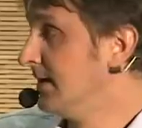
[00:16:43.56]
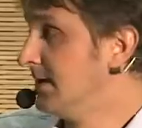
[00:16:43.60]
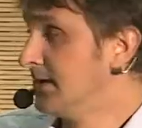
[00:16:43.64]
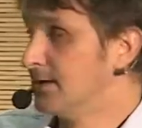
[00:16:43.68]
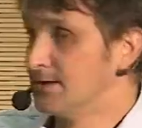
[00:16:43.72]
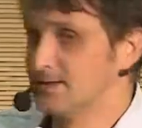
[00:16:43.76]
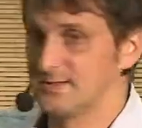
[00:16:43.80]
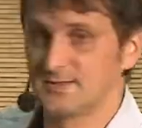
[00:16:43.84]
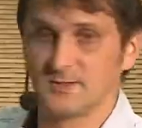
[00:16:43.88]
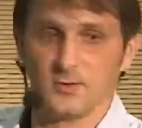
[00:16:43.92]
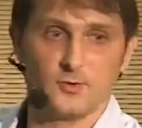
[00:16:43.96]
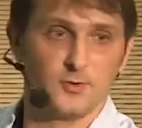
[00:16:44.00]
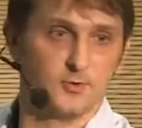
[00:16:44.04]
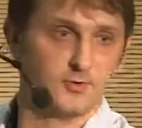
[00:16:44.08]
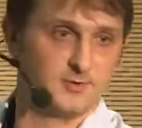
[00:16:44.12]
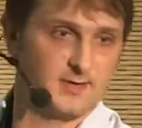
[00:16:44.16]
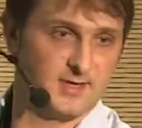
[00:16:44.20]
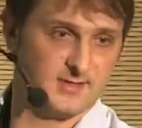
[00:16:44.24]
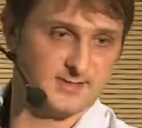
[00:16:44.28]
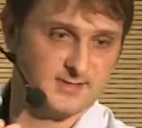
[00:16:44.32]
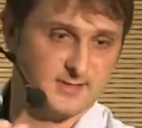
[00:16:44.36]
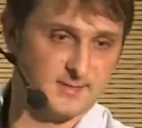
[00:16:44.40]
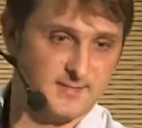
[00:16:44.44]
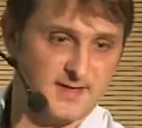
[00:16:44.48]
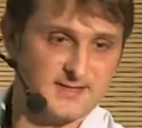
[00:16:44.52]
So
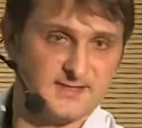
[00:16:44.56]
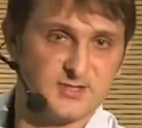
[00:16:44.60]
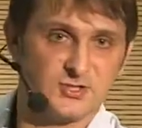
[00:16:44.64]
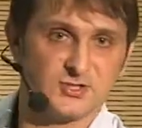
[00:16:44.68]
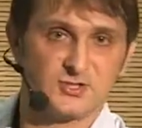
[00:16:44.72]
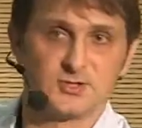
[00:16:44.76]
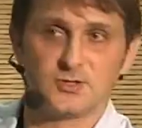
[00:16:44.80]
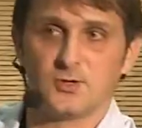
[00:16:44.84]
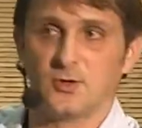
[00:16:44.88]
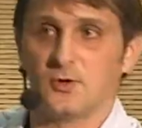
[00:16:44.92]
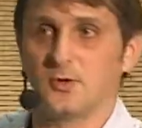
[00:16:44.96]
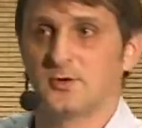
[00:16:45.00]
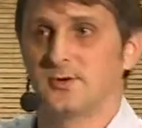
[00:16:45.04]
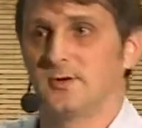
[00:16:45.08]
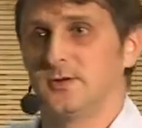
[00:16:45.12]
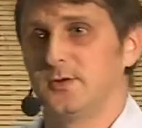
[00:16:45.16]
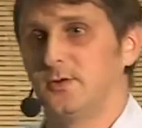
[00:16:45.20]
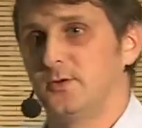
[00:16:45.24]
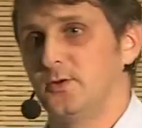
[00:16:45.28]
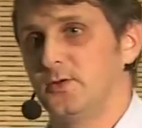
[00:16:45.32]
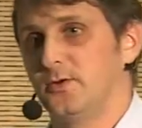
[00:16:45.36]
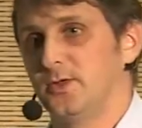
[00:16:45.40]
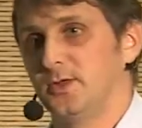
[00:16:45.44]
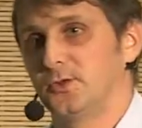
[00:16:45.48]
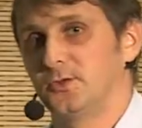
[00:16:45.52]
there's a message store.
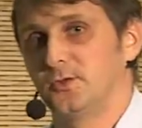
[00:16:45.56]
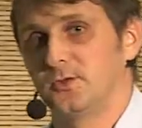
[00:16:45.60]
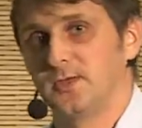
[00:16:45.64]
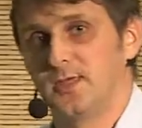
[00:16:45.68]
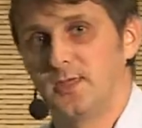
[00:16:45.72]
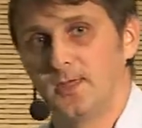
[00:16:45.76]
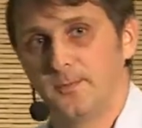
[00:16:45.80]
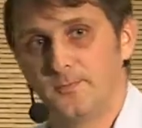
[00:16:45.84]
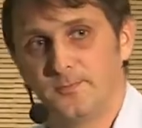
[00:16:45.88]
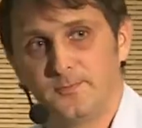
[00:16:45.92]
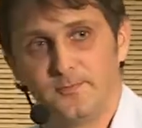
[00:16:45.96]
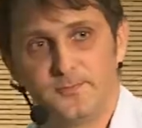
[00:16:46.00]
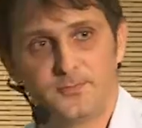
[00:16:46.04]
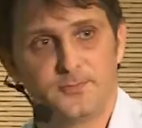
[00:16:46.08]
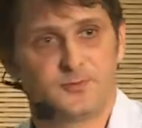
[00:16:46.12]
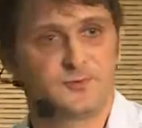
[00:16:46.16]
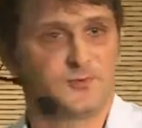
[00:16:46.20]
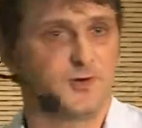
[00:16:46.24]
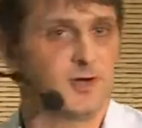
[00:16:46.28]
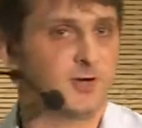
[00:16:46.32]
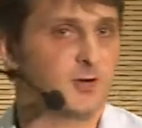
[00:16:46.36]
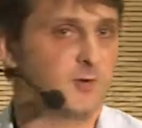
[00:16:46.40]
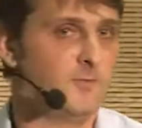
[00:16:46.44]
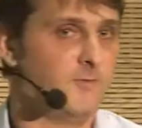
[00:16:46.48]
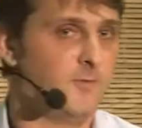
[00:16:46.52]
You need to keep
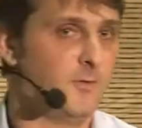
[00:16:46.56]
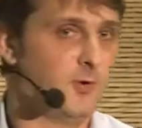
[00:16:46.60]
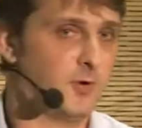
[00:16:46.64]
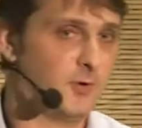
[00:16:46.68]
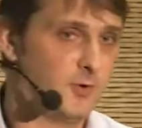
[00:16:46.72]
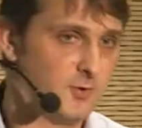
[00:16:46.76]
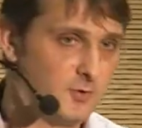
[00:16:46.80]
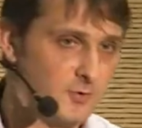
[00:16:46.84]
track of all your